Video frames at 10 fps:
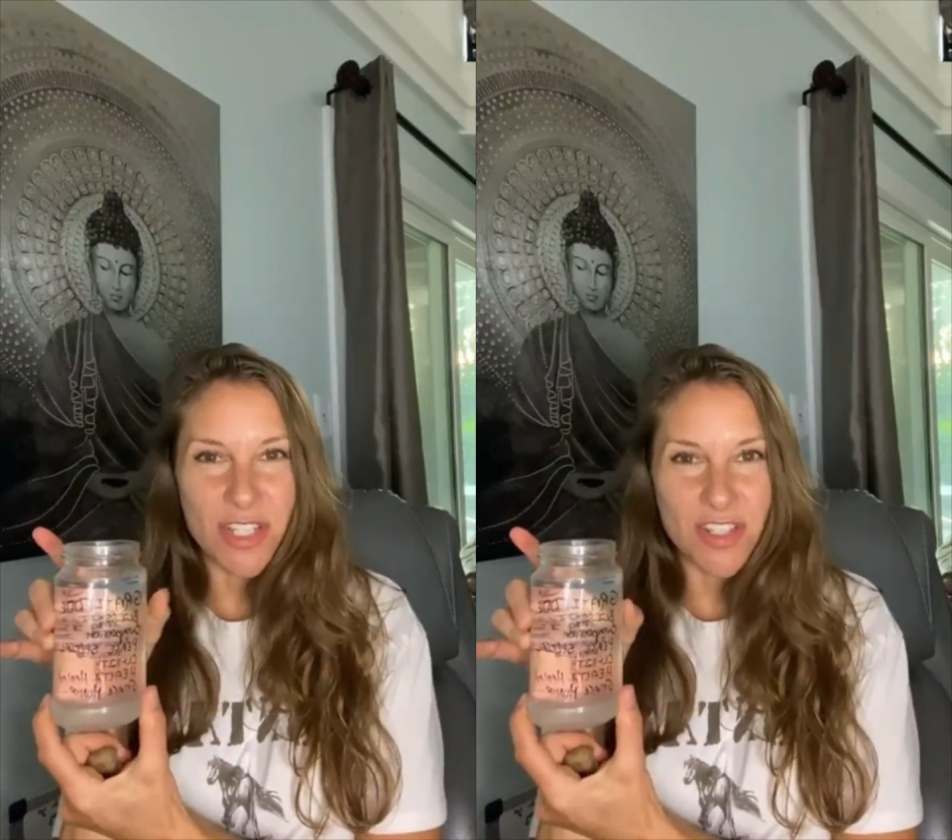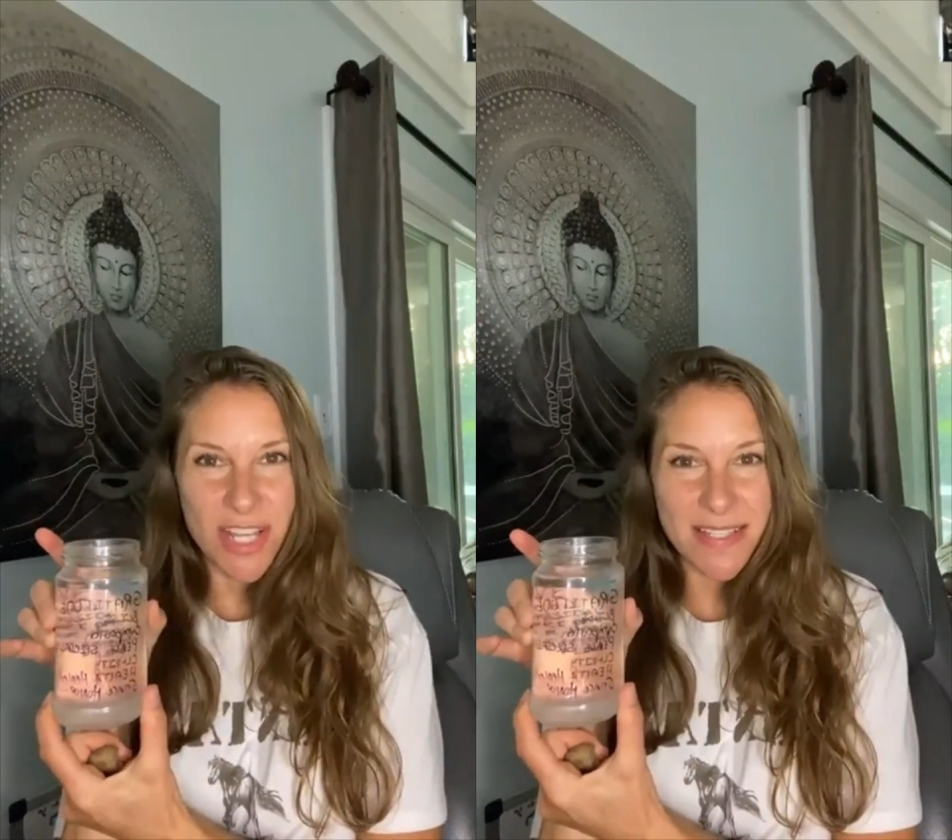
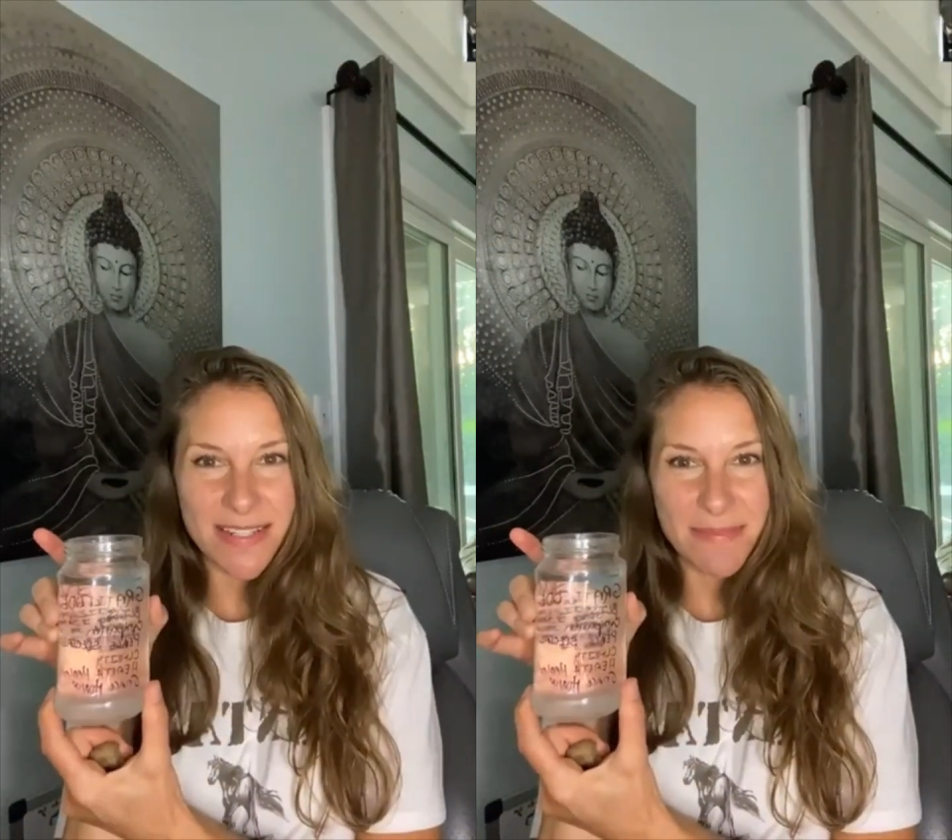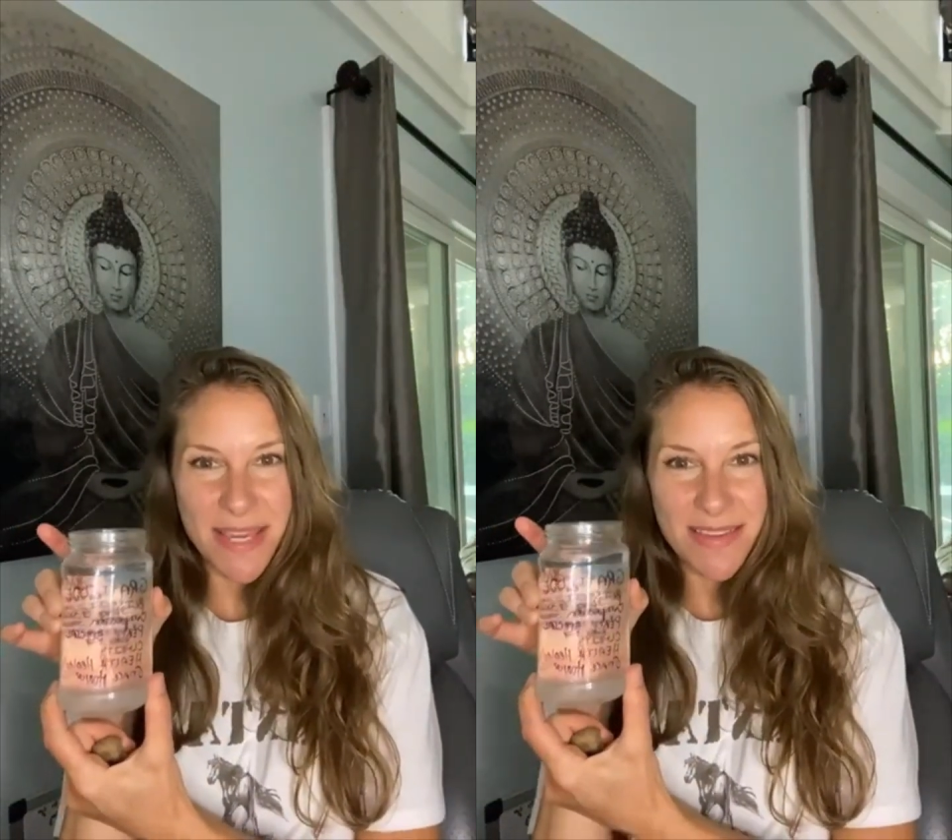
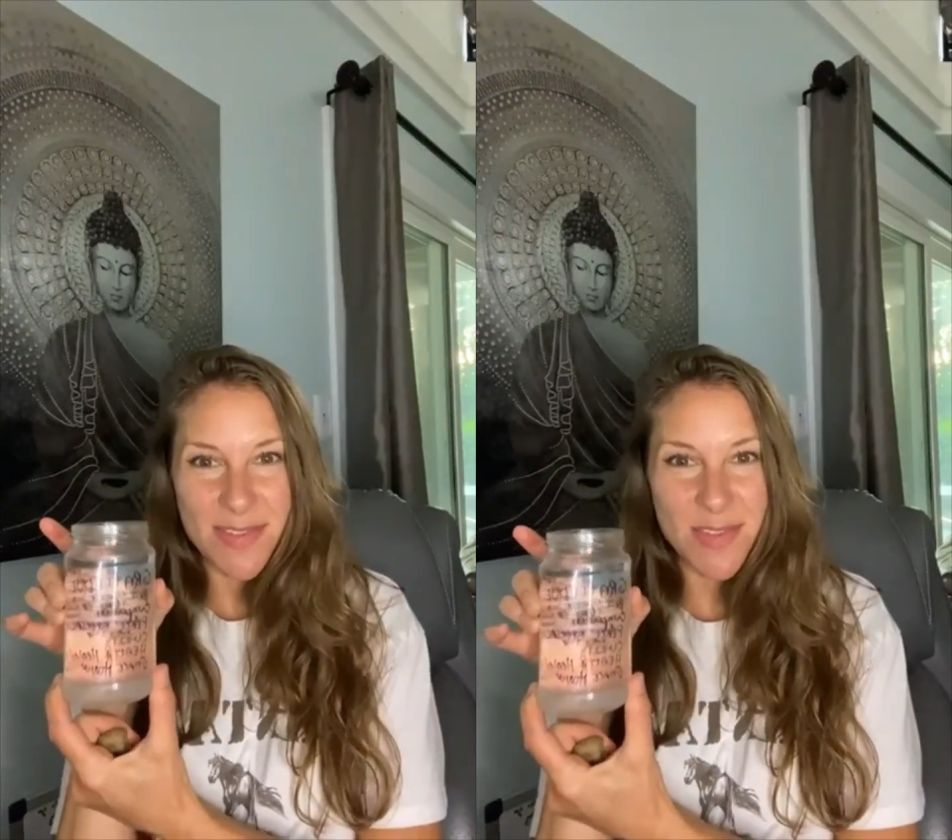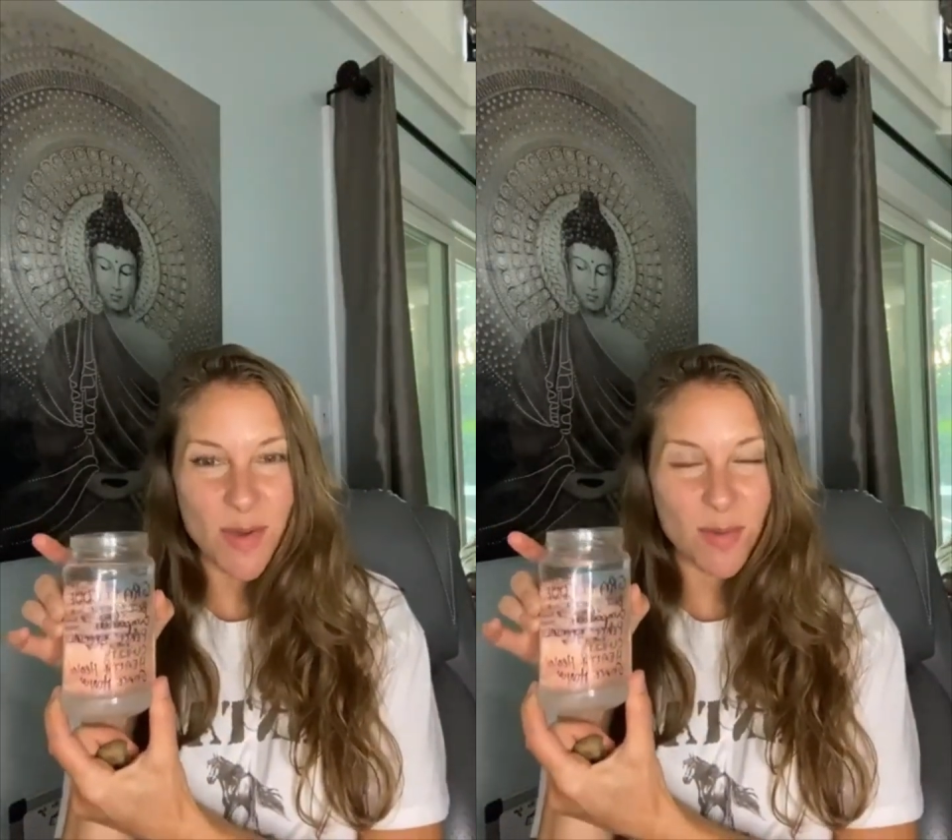suggest to me.
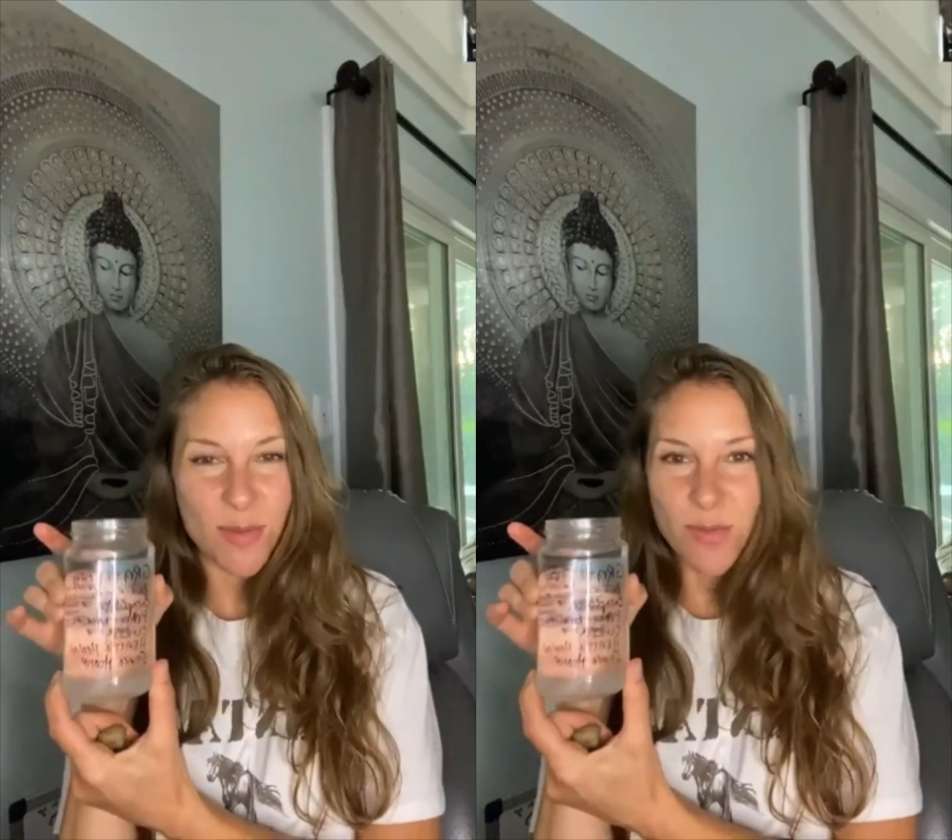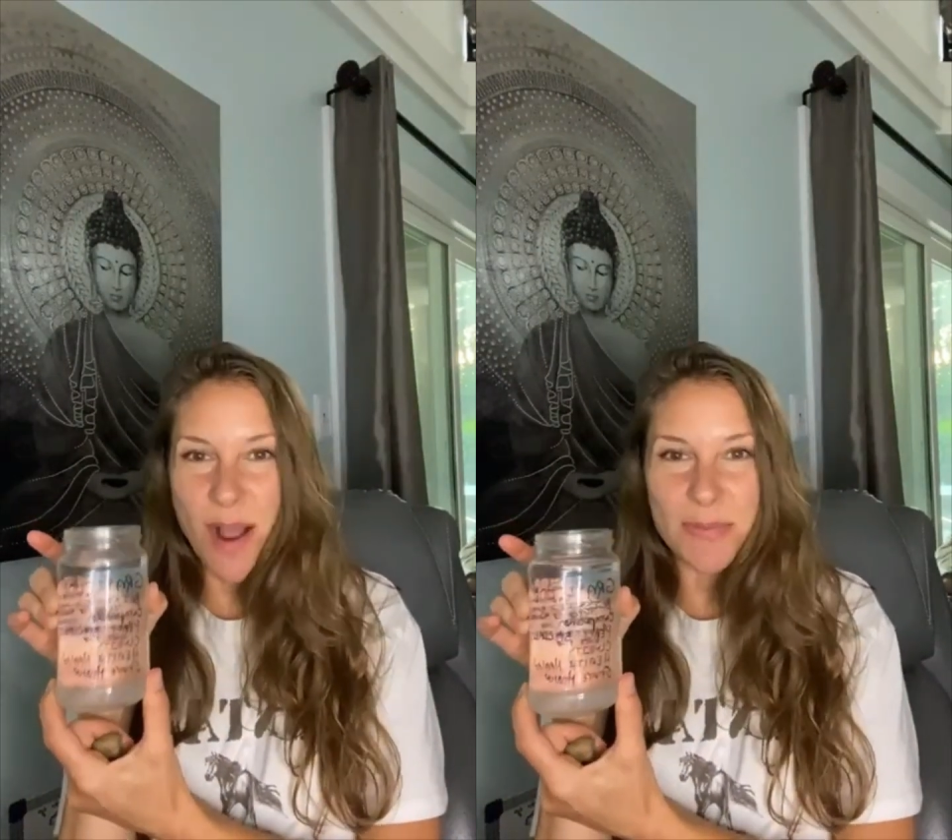
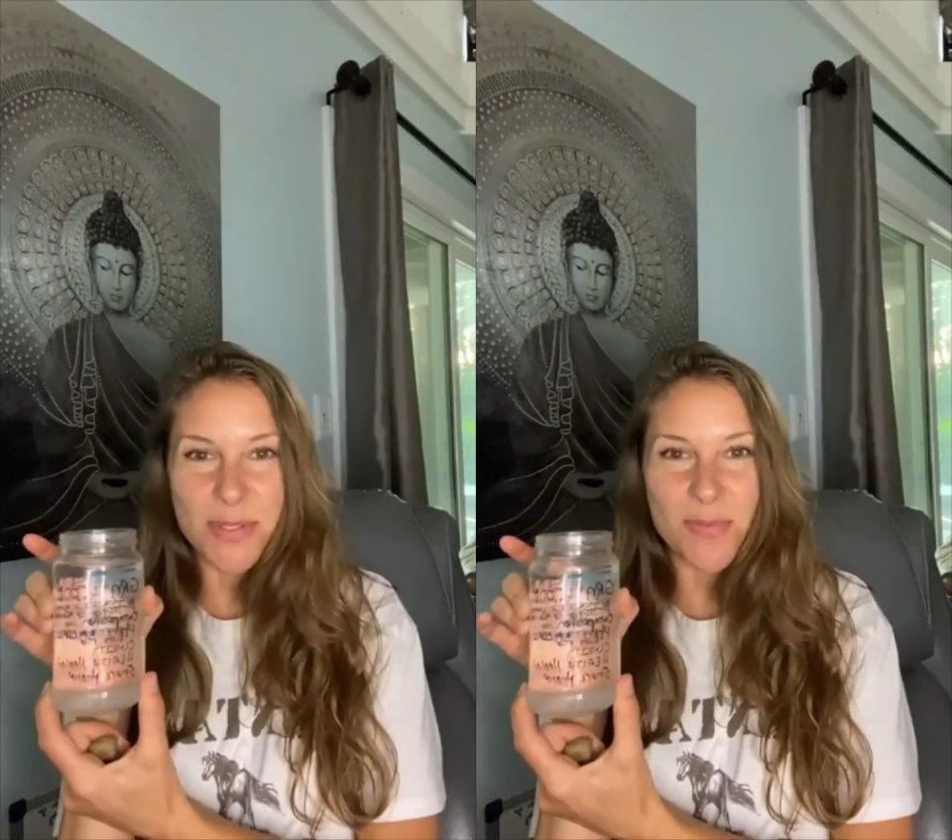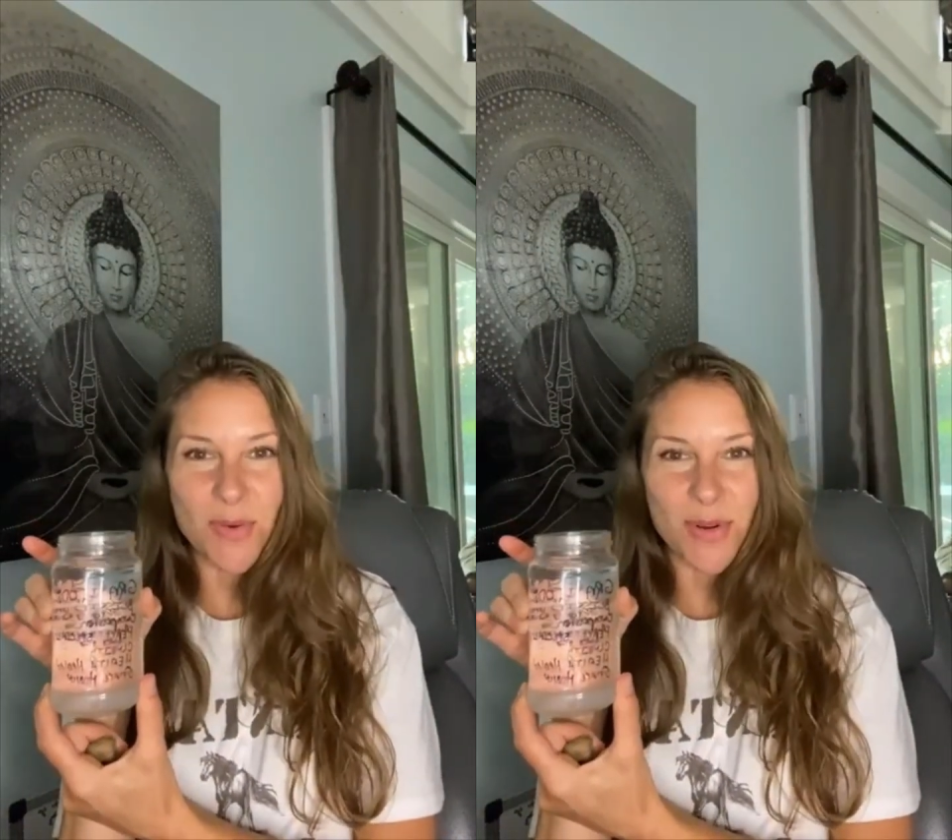So drop some